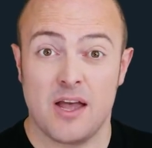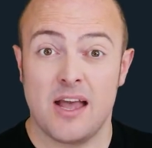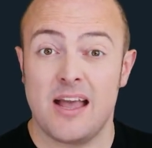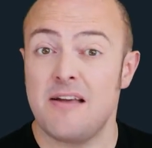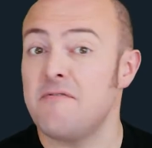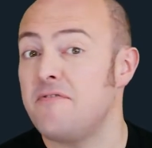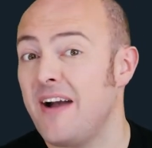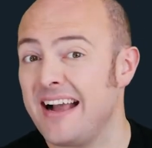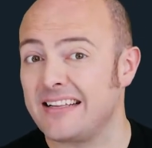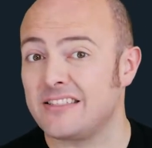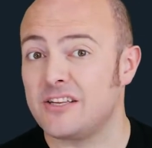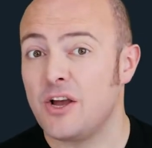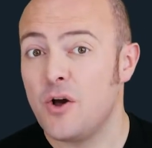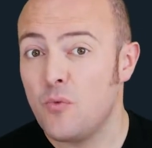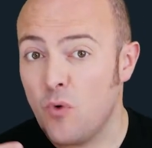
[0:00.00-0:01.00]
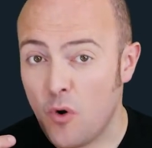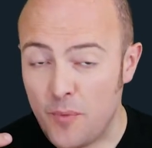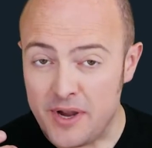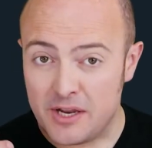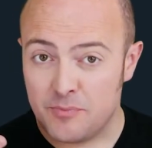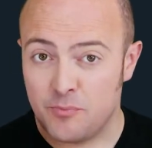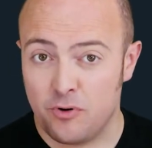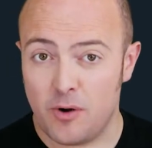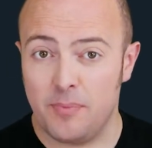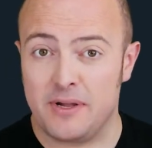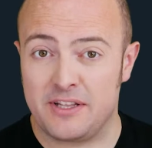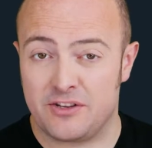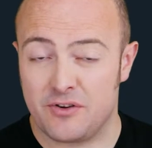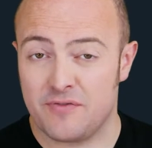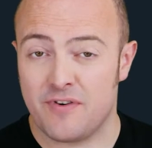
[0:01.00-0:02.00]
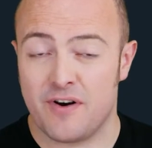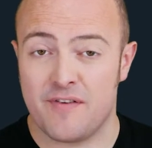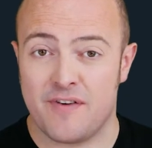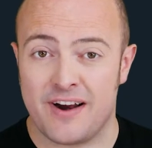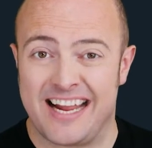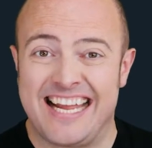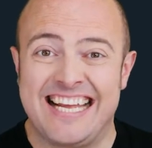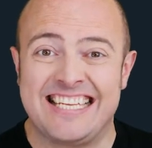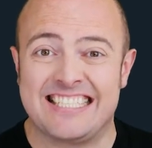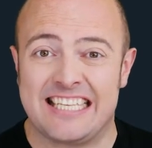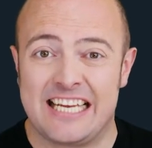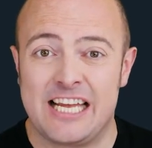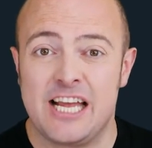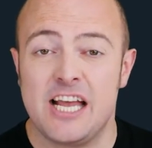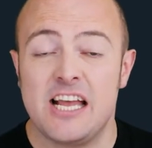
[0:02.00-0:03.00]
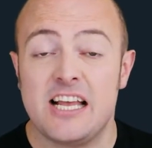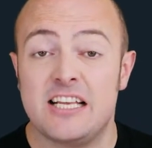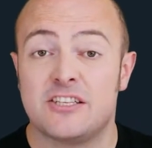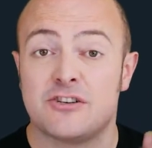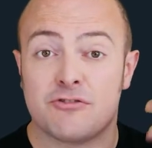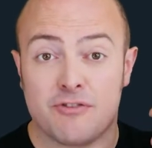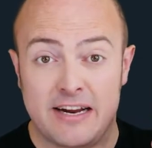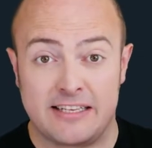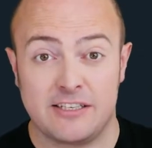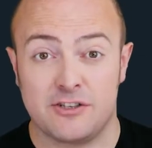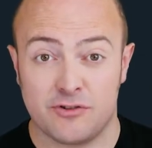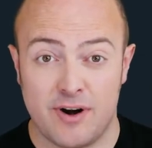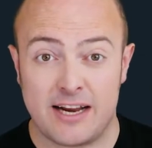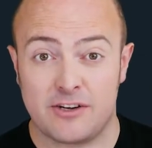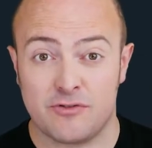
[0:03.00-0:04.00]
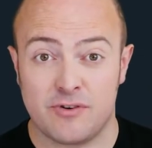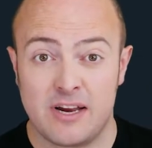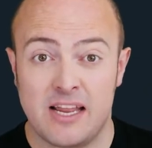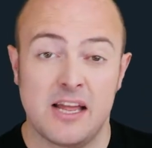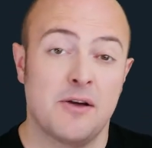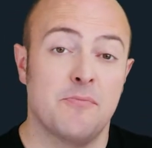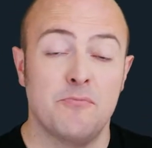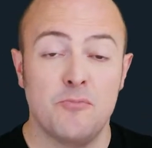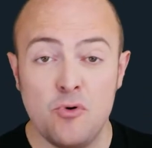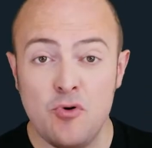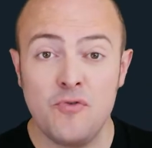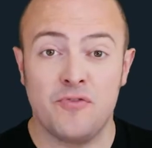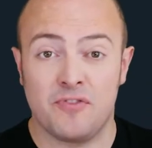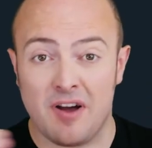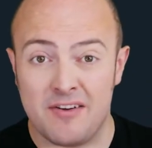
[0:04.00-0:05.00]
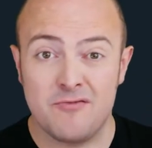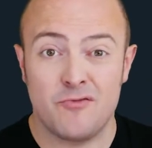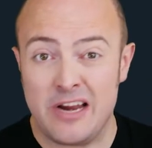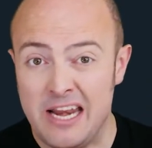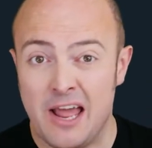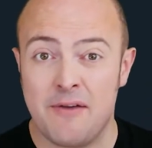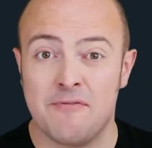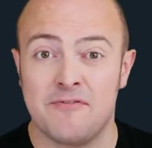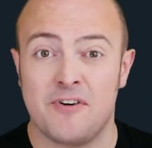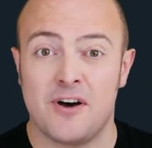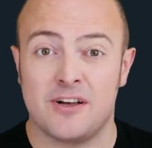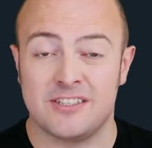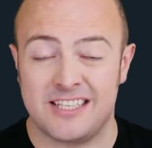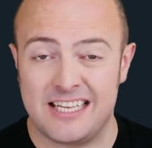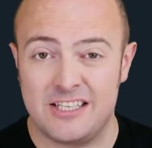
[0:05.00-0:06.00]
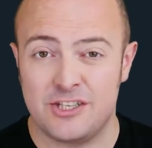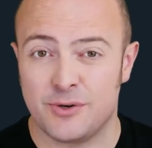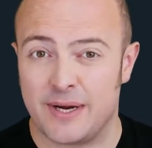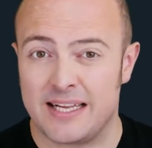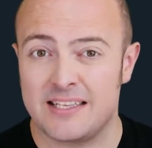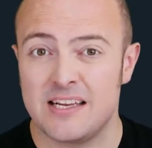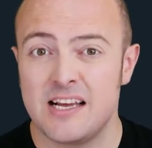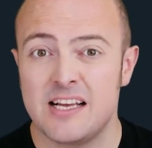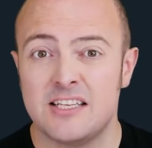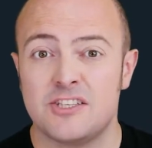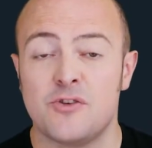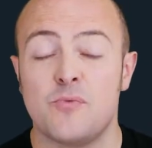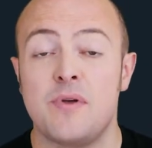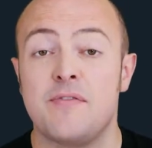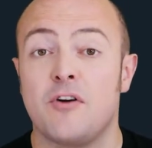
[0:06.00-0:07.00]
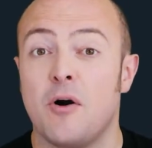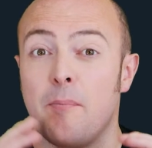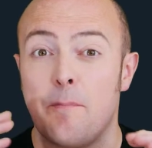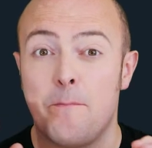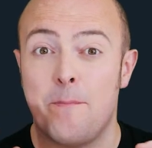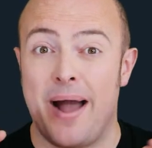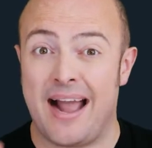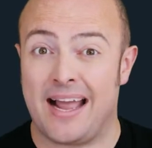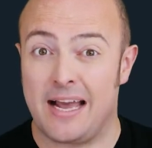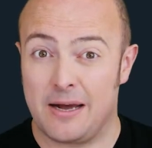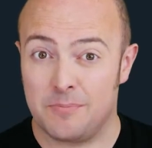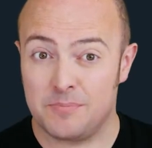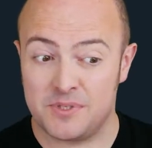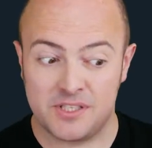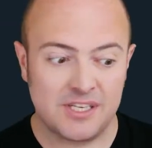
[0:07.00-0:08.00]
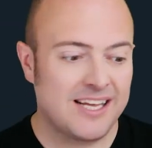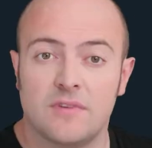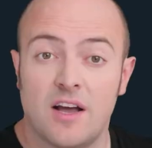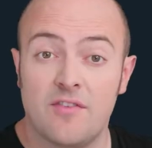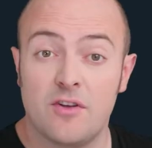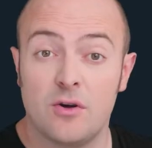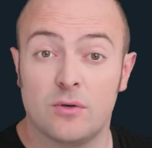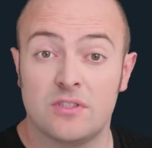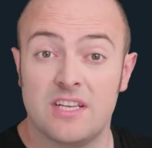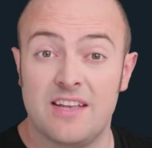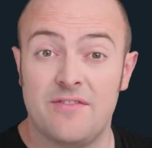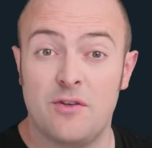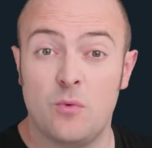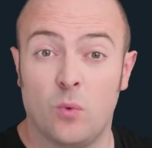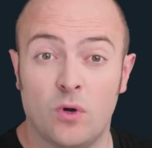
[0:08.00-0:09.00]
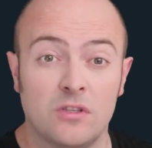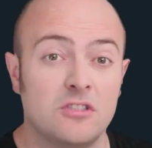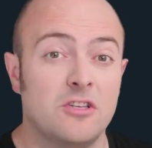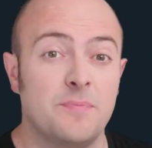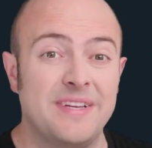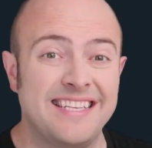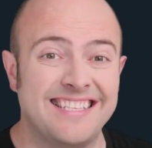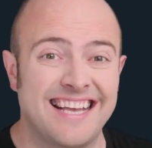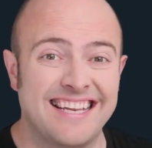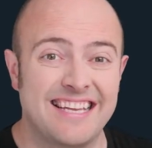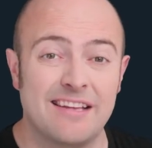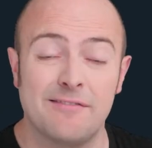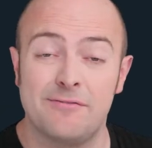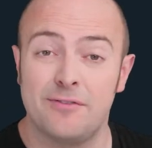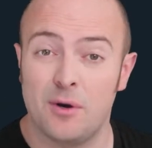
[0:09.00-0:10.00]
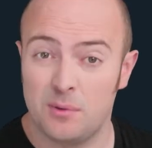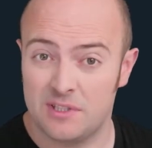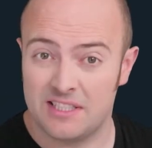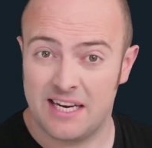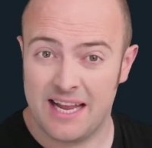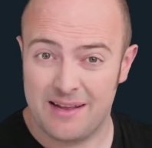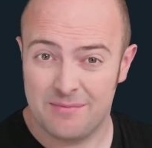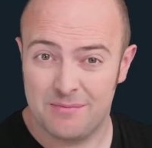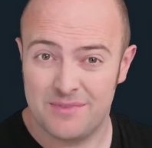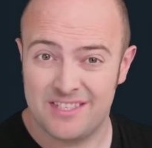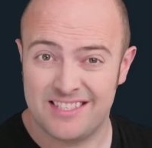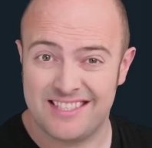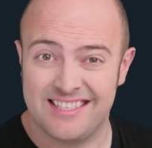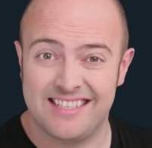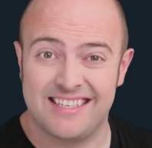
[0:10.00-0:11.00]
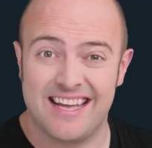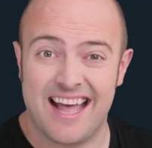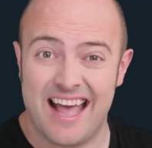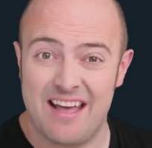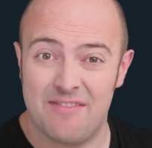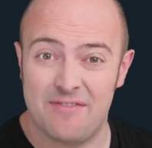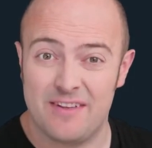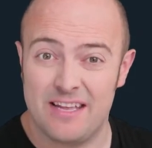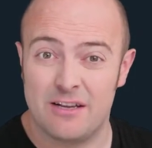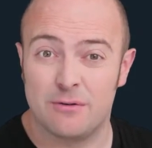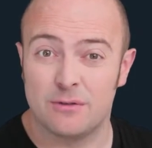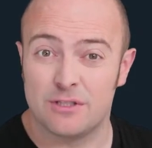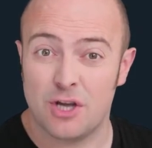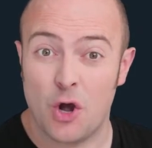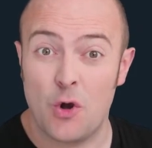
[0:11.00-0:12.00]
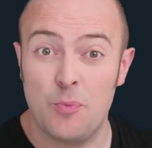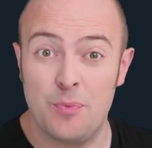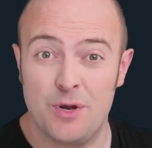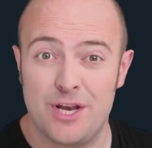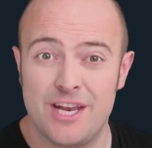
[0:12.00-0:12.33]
In fact, what we could probably do very, very easily is create a directory, move and rename files into it so that we've got backups. Of course, if you want to be sending folder names to F equals open,